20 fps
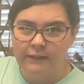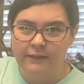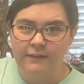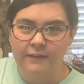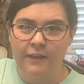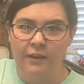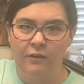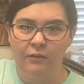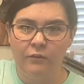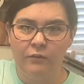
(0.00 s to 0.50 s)
this
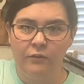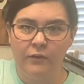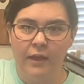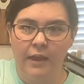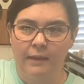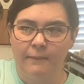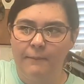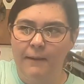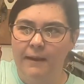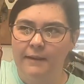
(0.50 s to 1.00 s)
cute little
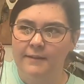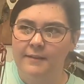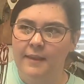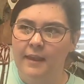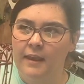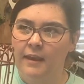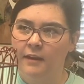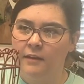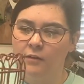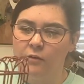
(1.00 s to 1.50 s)
egg
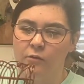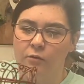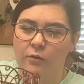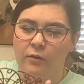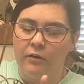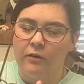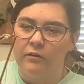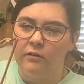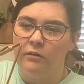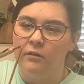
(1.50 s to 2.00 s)
basket,
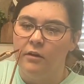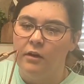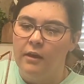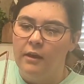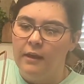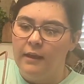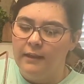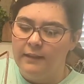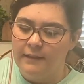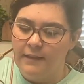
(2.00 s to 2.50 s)
or
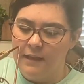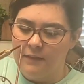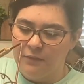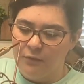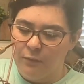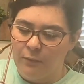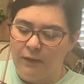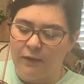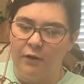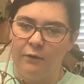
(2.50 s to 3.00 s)
it's got the
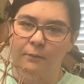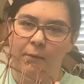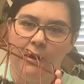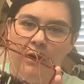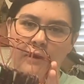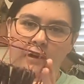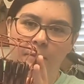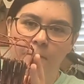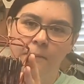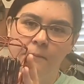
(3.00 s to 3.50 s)
wicker
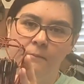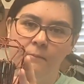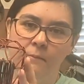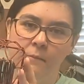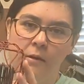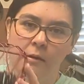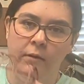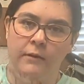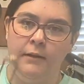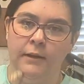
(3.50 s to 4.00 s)
bottom
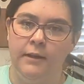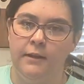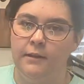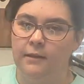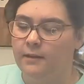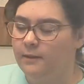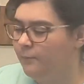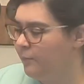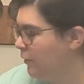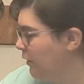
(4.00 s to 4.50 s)
on it.
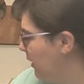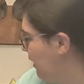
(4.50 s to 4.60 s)
It's pretty